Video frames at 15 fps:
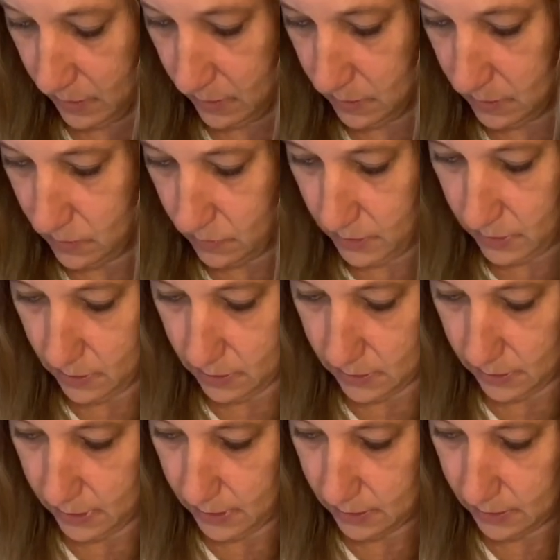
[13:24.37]
so it
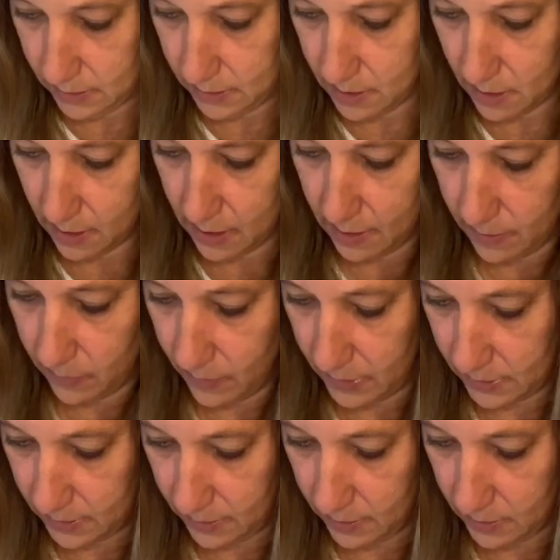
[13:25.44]
doesn't get stuck on the
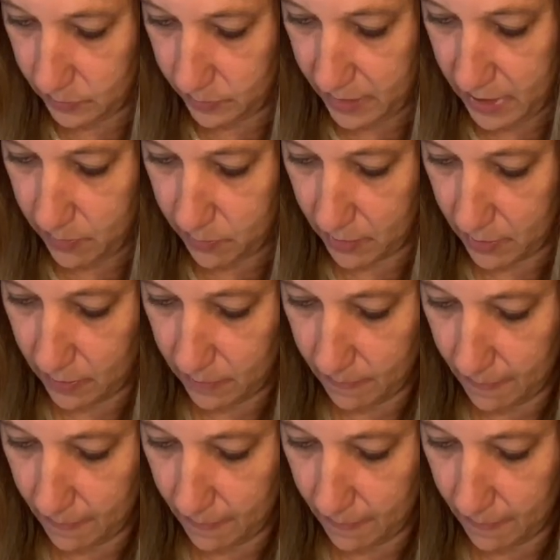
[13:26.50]
rest of this paper.